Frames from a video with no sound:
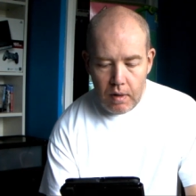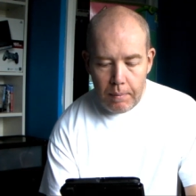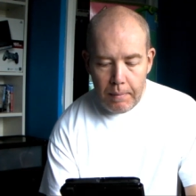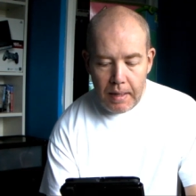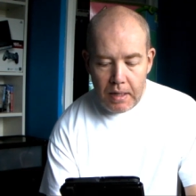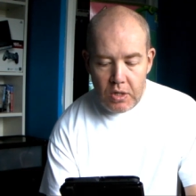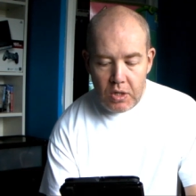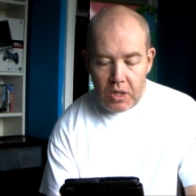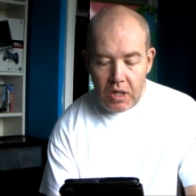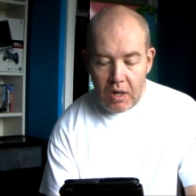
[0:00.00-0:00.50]

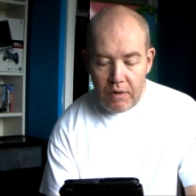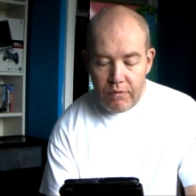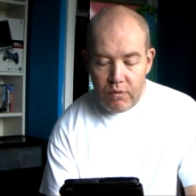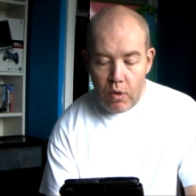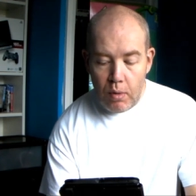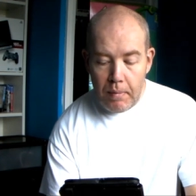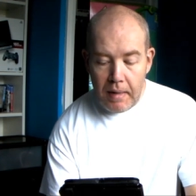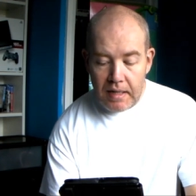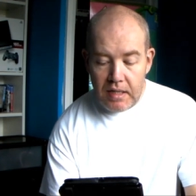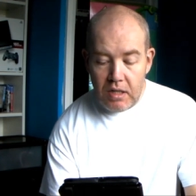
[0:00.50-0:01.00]
made you go through
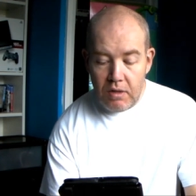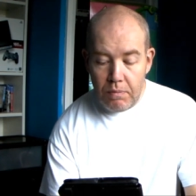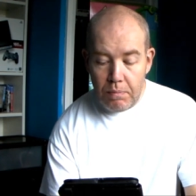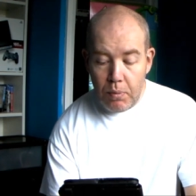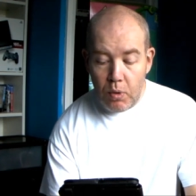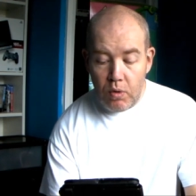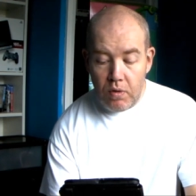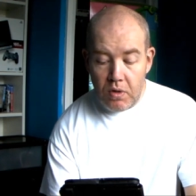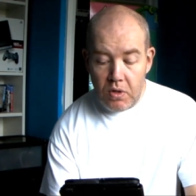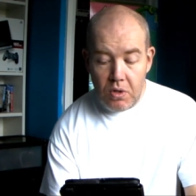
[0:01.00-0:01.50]
a massive
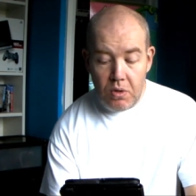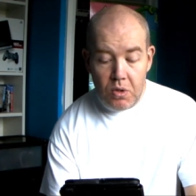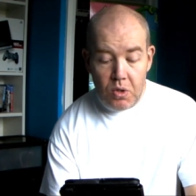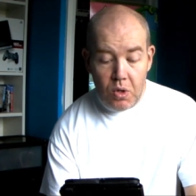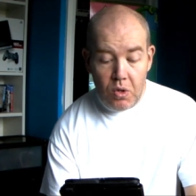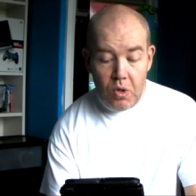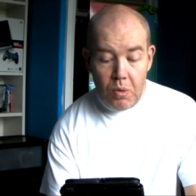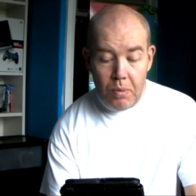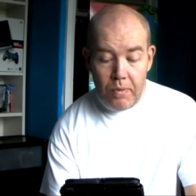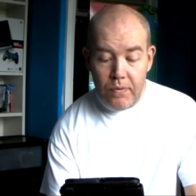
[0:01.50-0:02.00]
boring
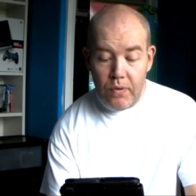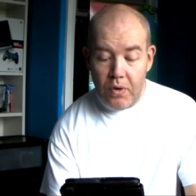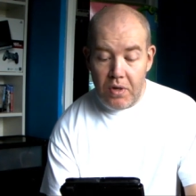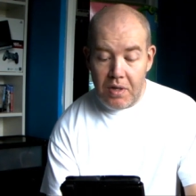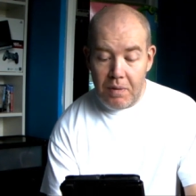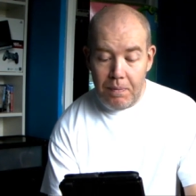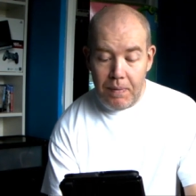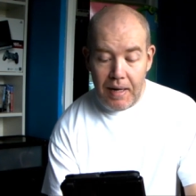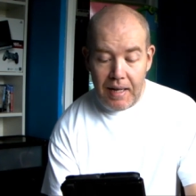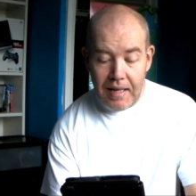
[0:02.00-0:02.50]
tutorial before you
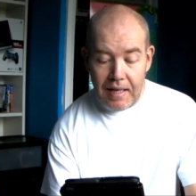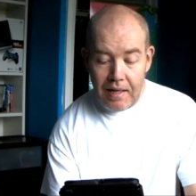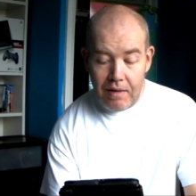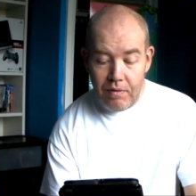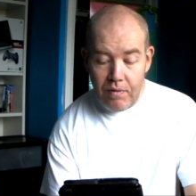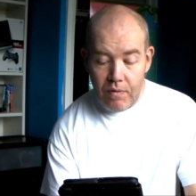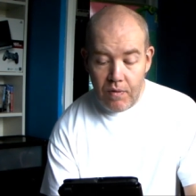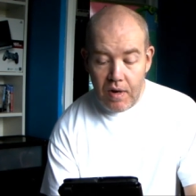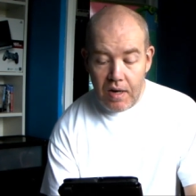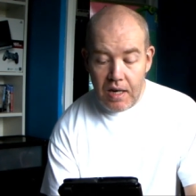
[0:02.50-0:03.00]
could play it.
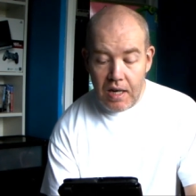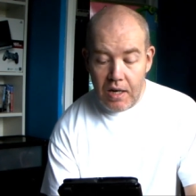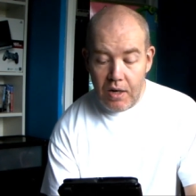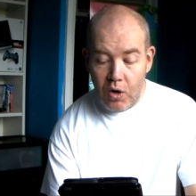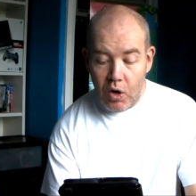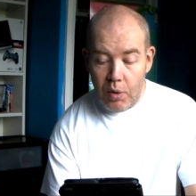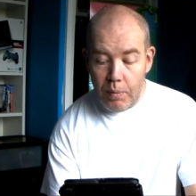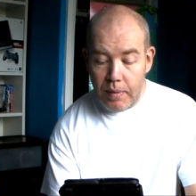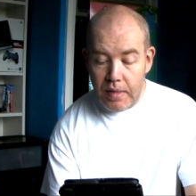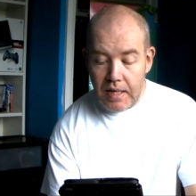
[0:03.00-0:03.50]
Really
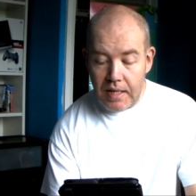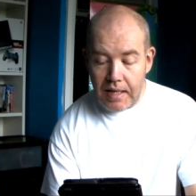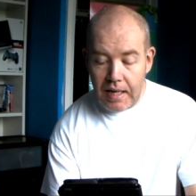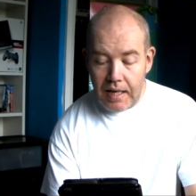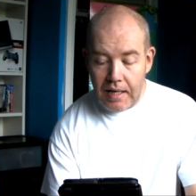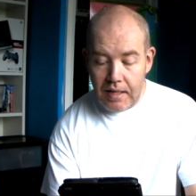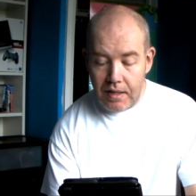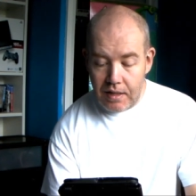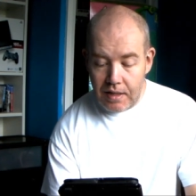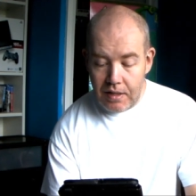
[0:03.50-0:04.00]
annoying when you
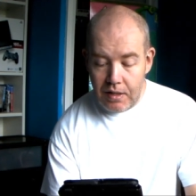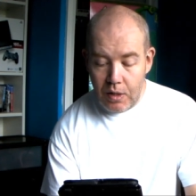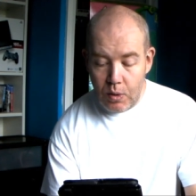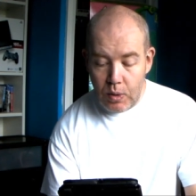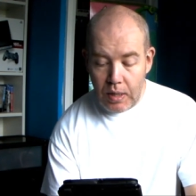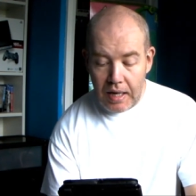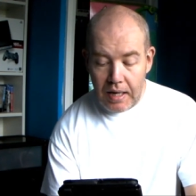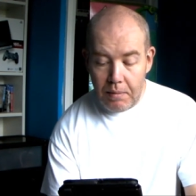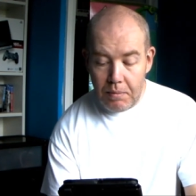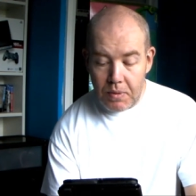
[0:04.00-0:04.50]
get new
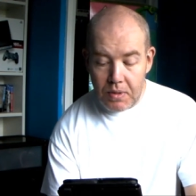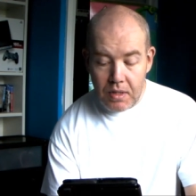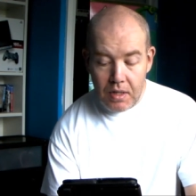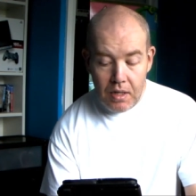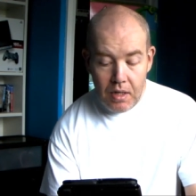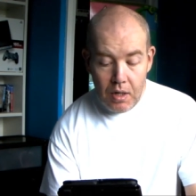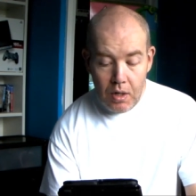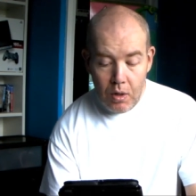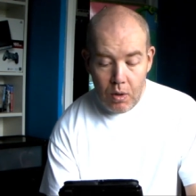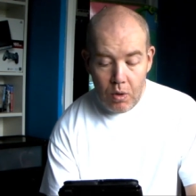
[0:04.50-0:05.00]
games,
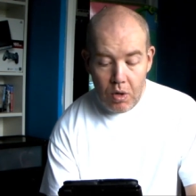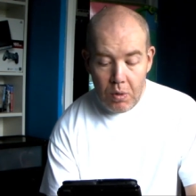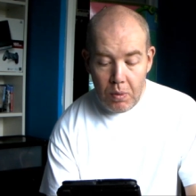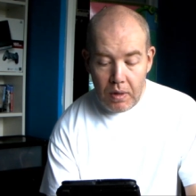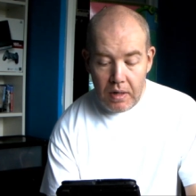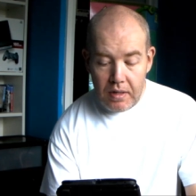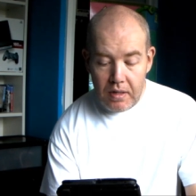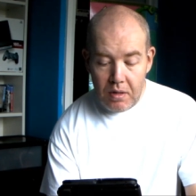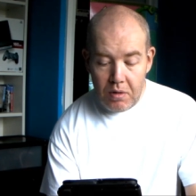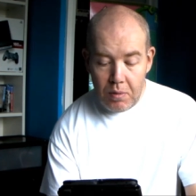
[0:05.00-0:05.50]
all you
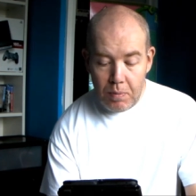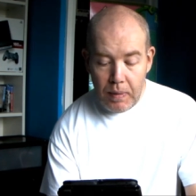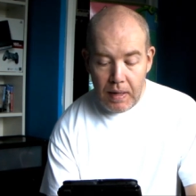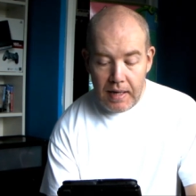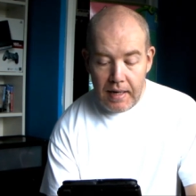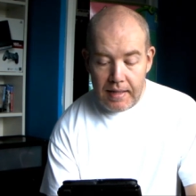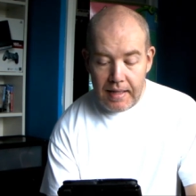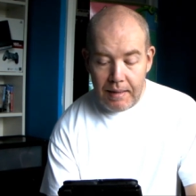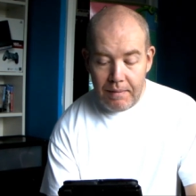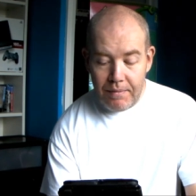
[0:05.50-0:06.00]
want to do is play
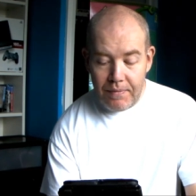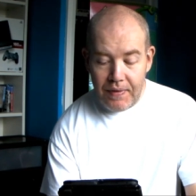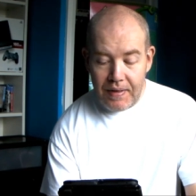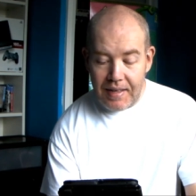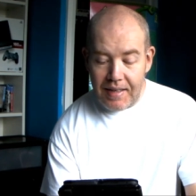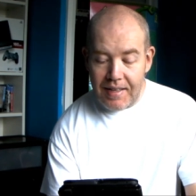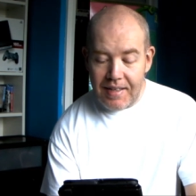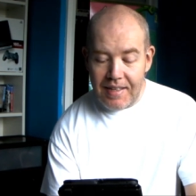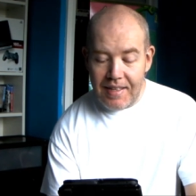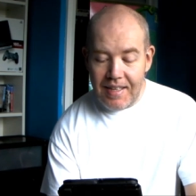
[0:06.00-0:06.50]
the damn
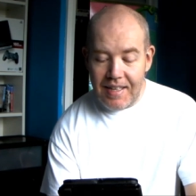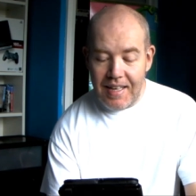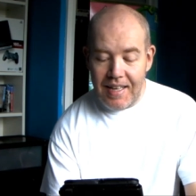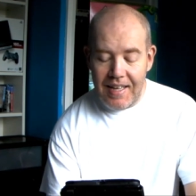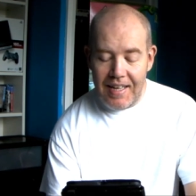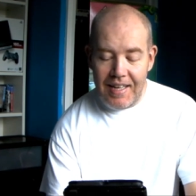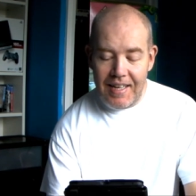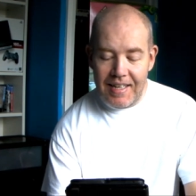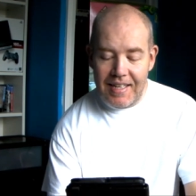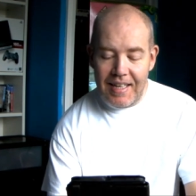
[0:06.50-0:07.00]
thing
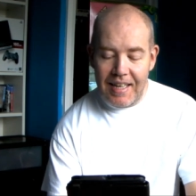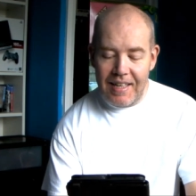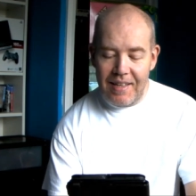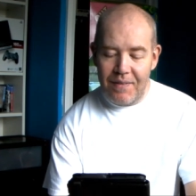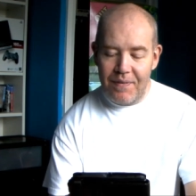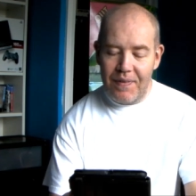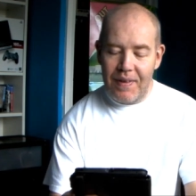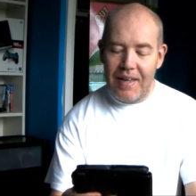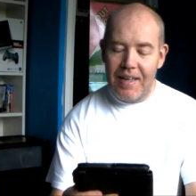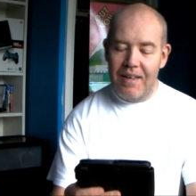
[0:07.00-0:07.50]
and get the
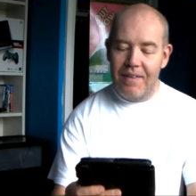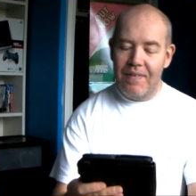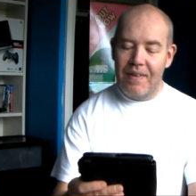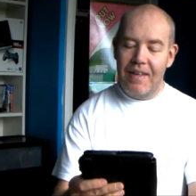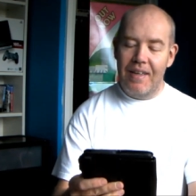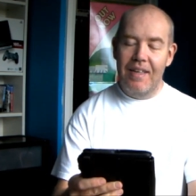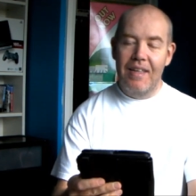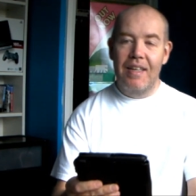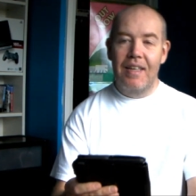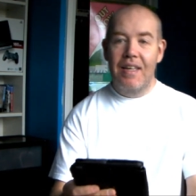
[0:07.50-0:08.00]
feel of
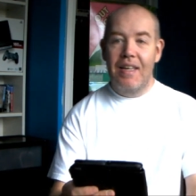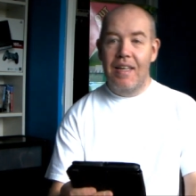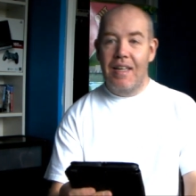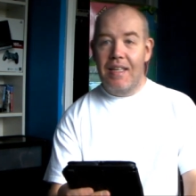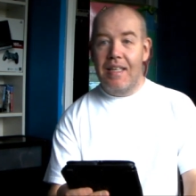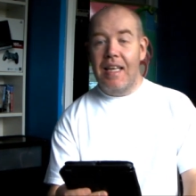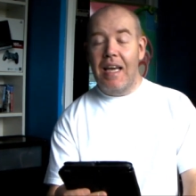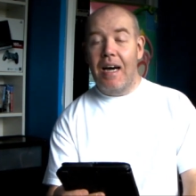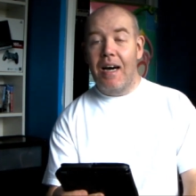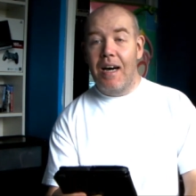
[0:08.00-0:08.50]
it.
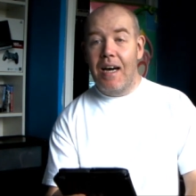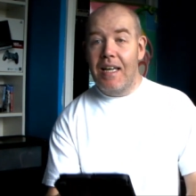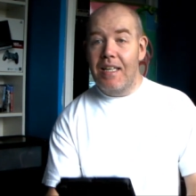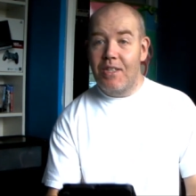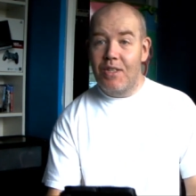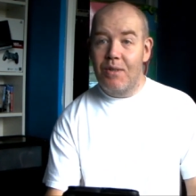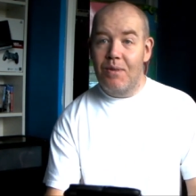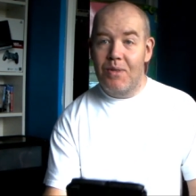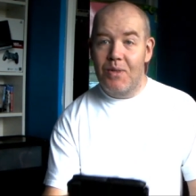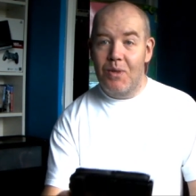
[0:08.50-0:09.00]
Yeah, I hate
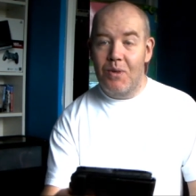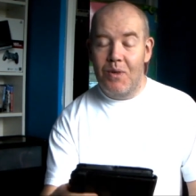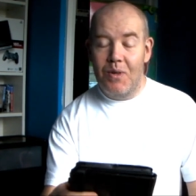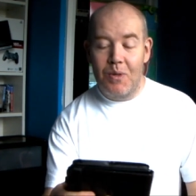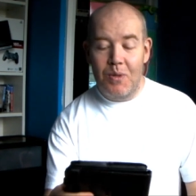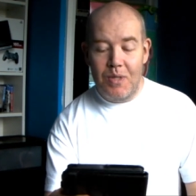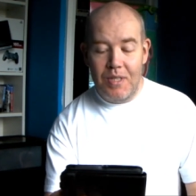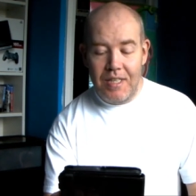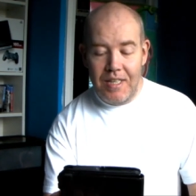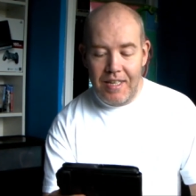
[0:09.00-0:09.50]

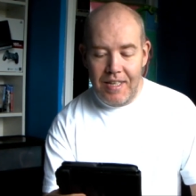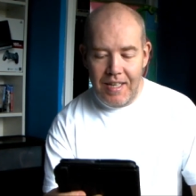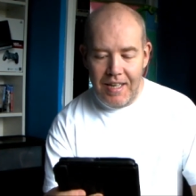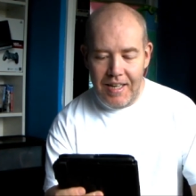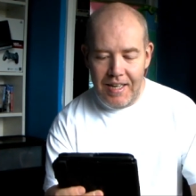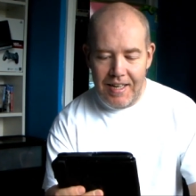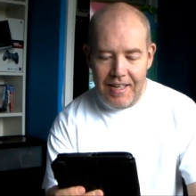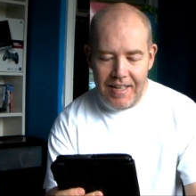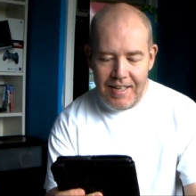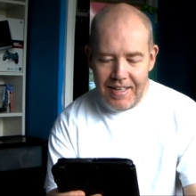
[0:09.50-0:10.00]
tutorials.
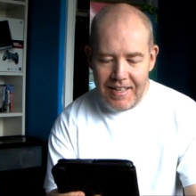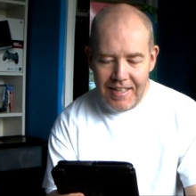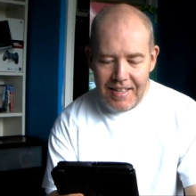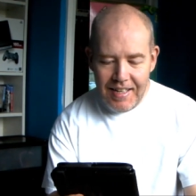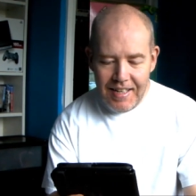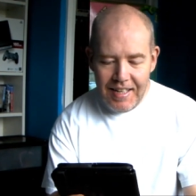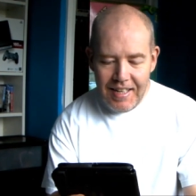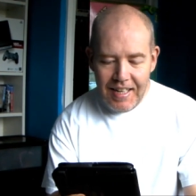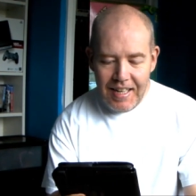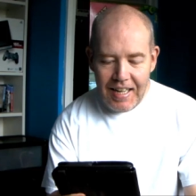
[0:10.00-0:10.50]

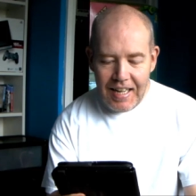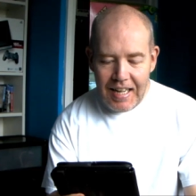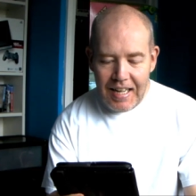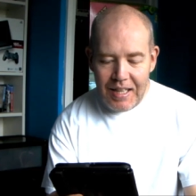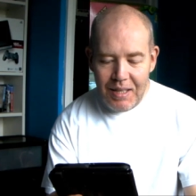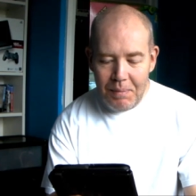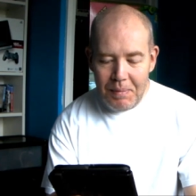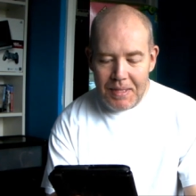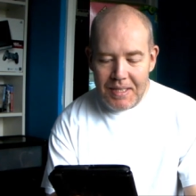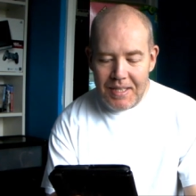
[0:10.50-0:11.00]

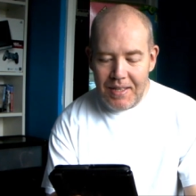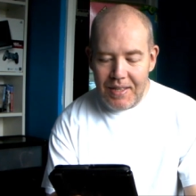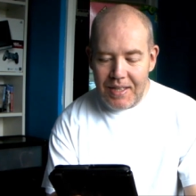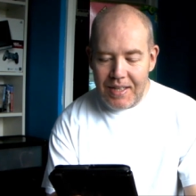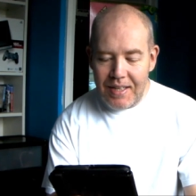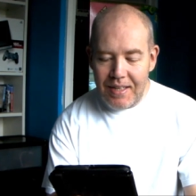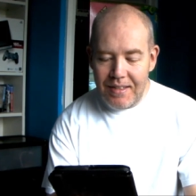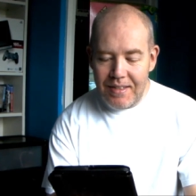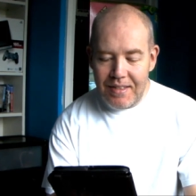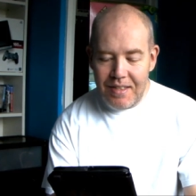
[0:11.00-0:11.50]
Number two, the
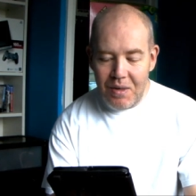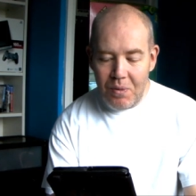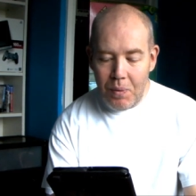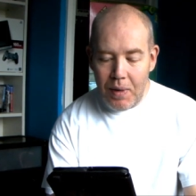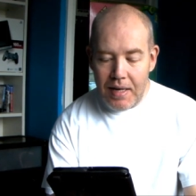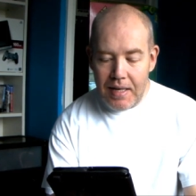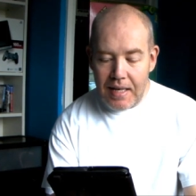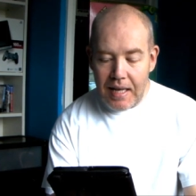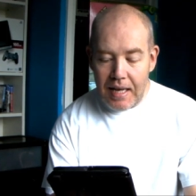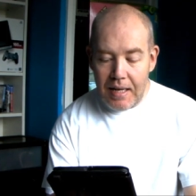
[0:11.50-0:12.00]
constant
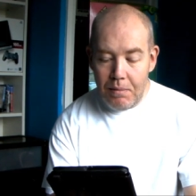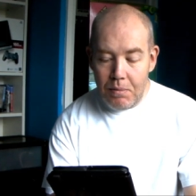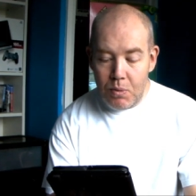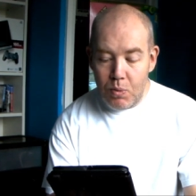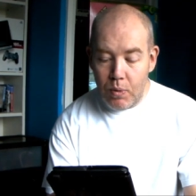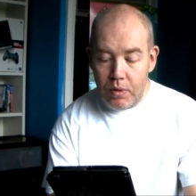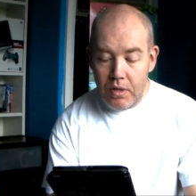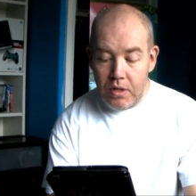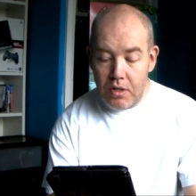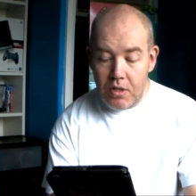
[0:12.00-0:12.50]
way games
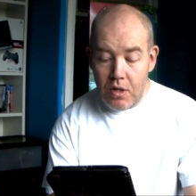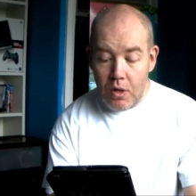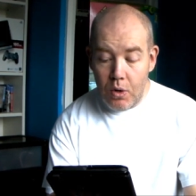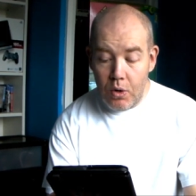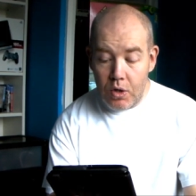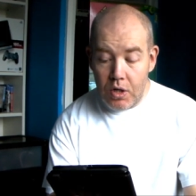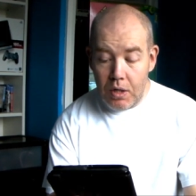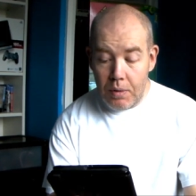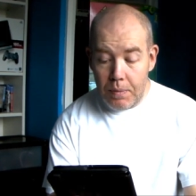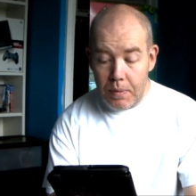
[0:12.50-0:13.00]
want you to
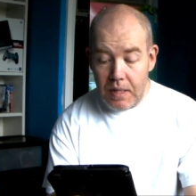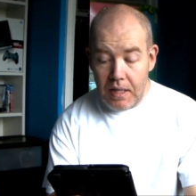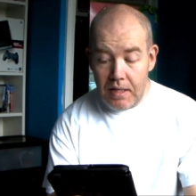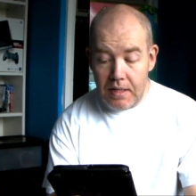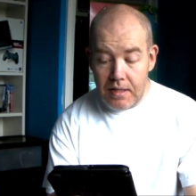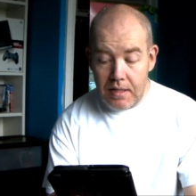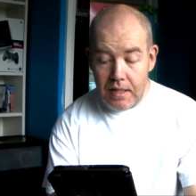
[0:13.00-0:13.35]
hook up to the